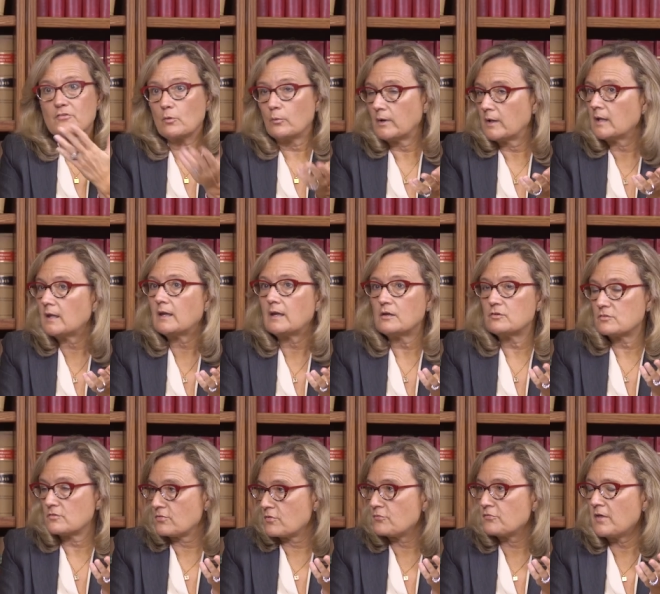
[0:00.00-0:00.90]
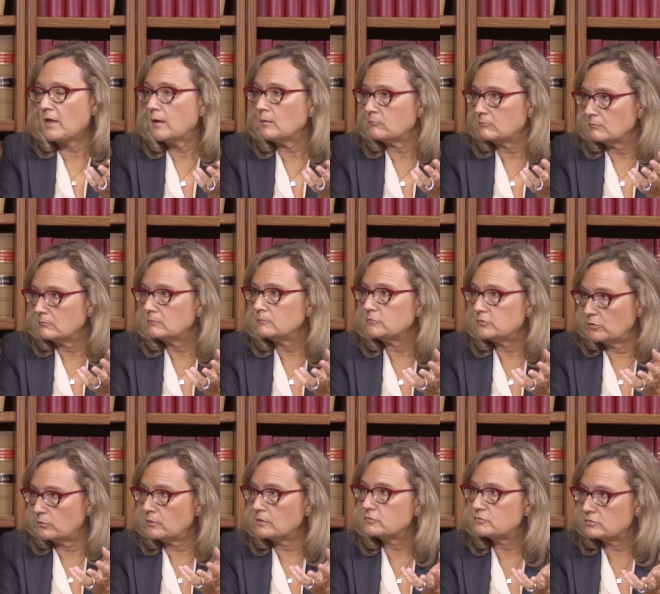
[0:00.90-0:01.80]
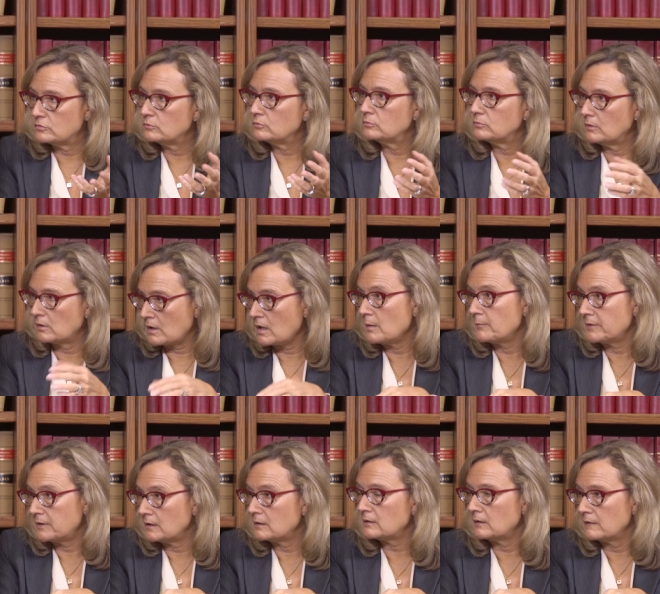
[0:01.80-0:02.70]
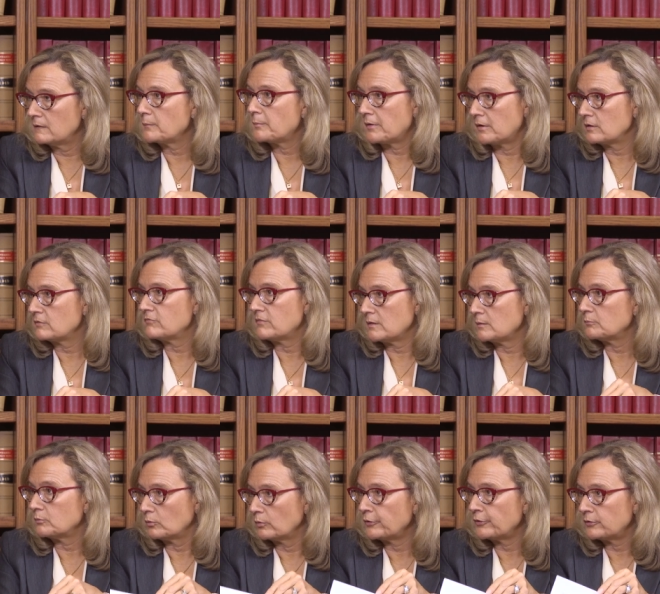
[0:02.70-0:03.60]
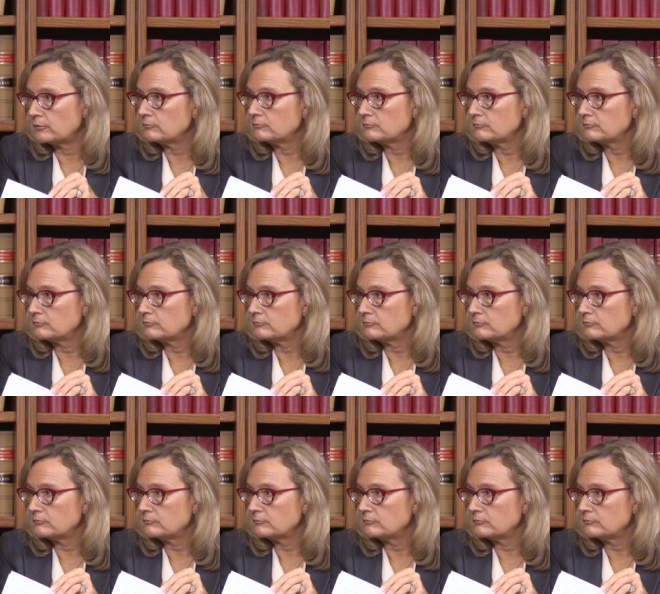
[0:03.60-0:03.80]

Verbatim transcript: so it engages the same duty to accommodate on the part of the employer.